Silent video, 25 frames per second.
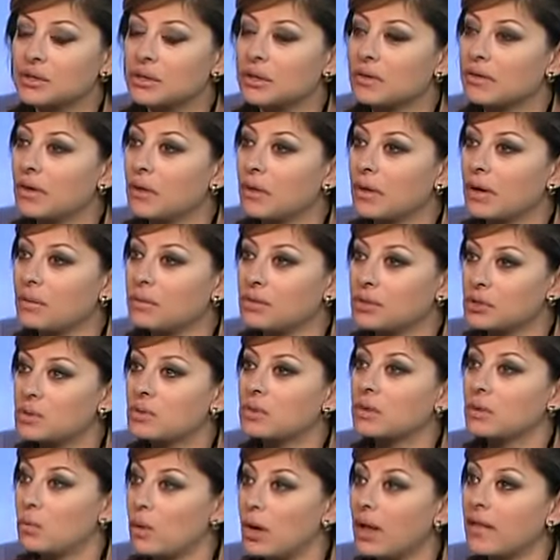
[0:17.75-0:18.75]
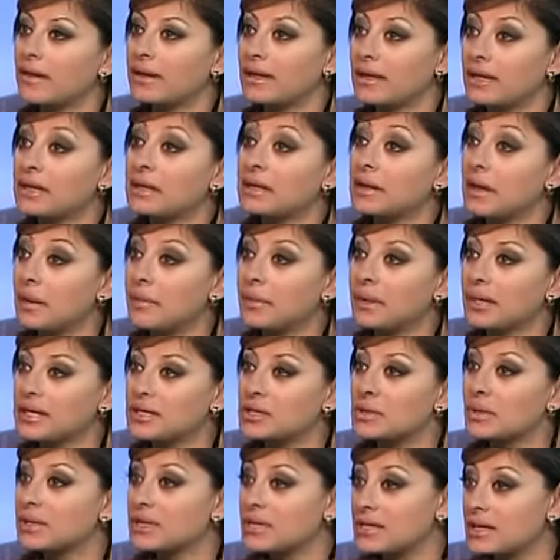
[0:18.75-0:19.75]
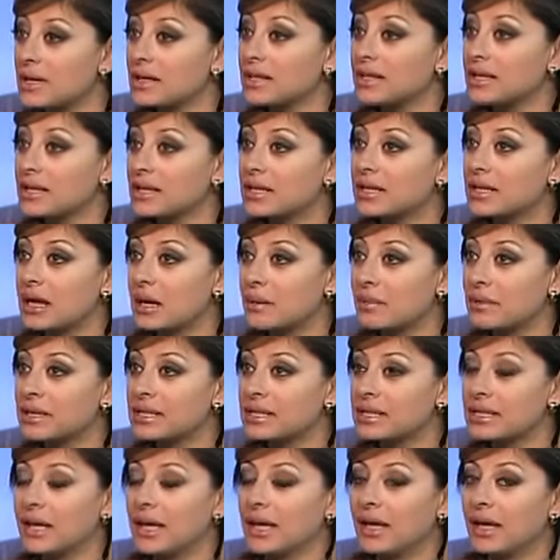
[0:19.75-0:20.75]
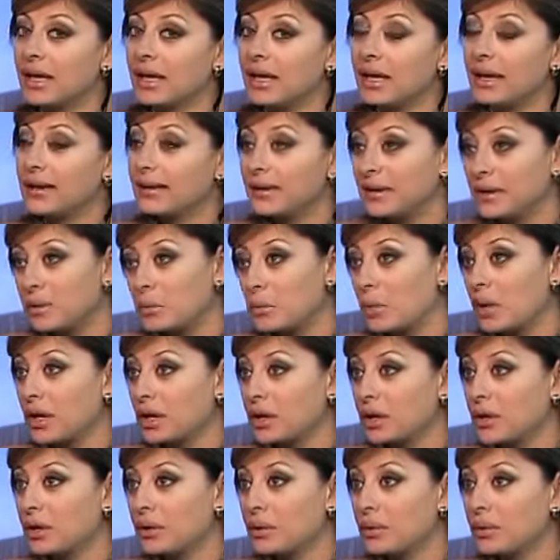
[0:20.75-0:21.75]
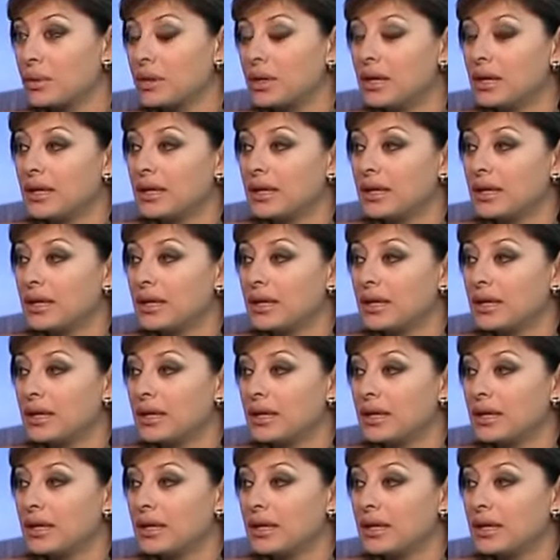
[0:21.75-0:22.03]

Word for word: although I was doing well in economics, so I studied economics at NYU.